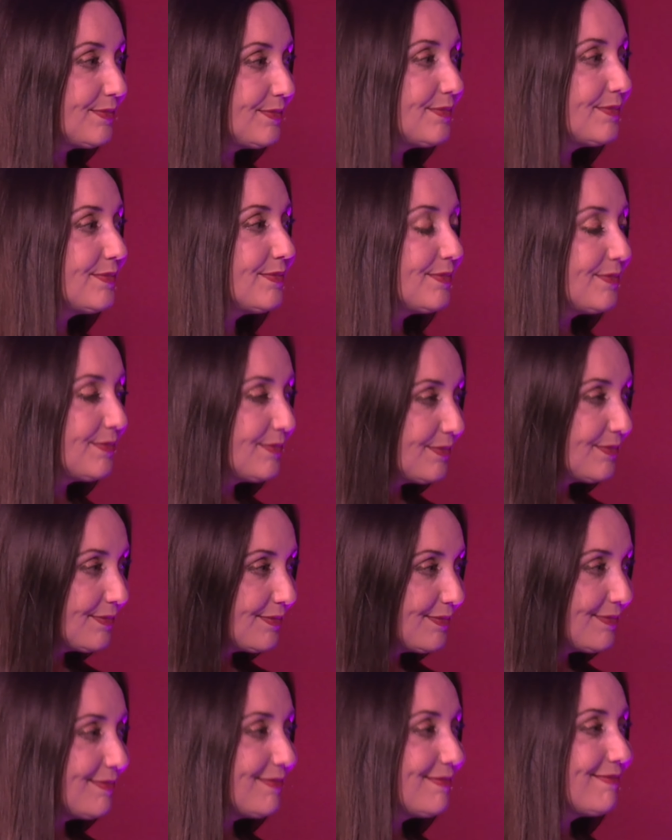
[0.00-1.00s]

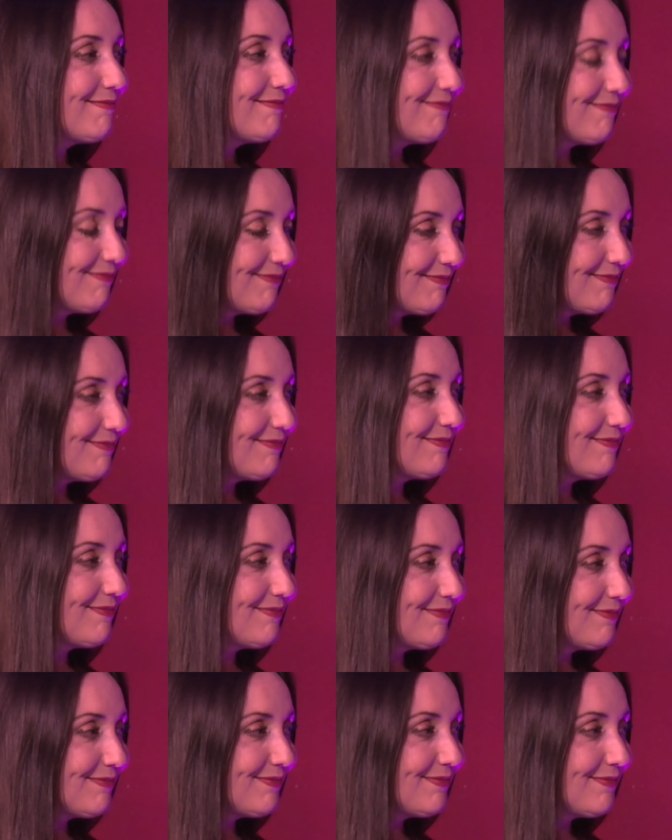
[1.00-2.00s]

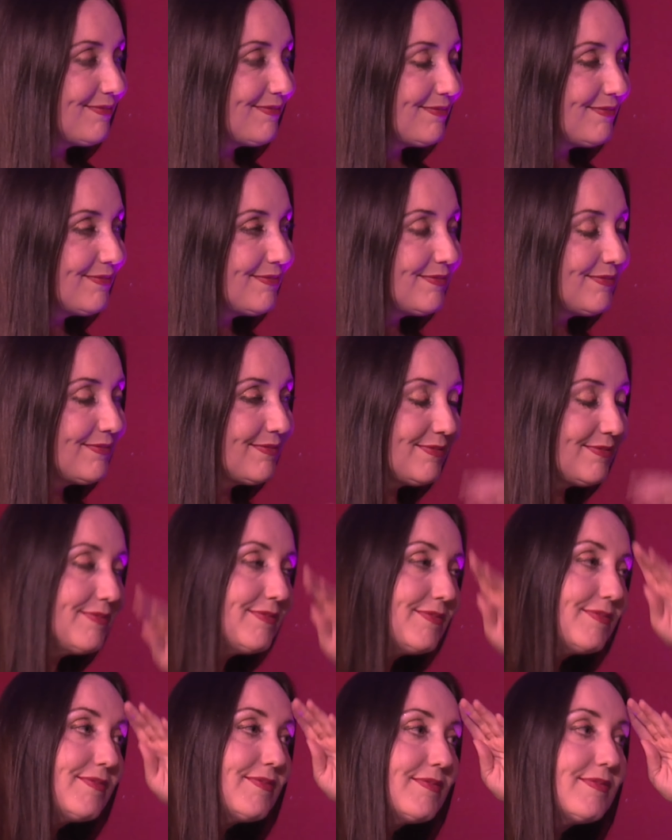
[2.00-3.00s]

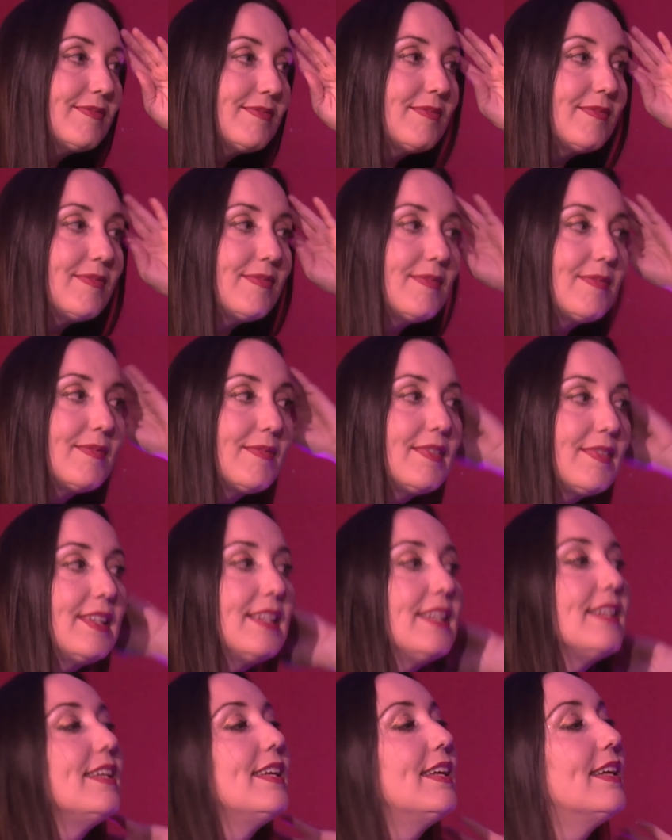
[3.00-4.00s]

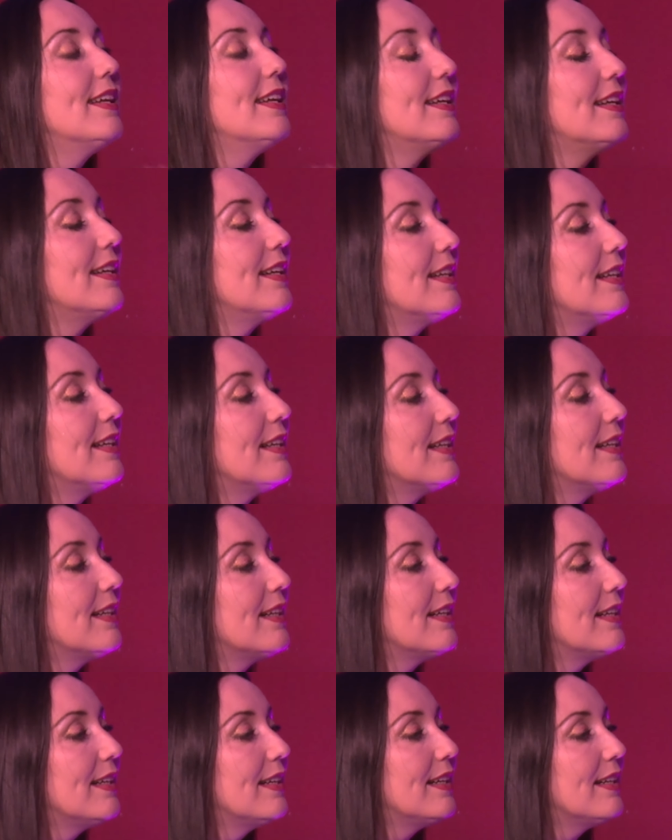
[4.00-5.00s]

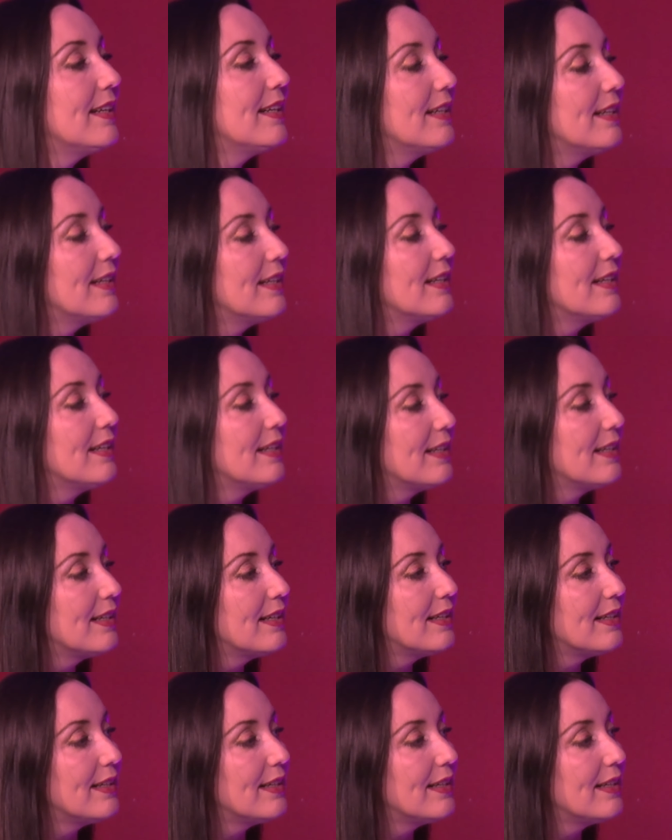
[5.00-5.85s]
The person shown says nothing.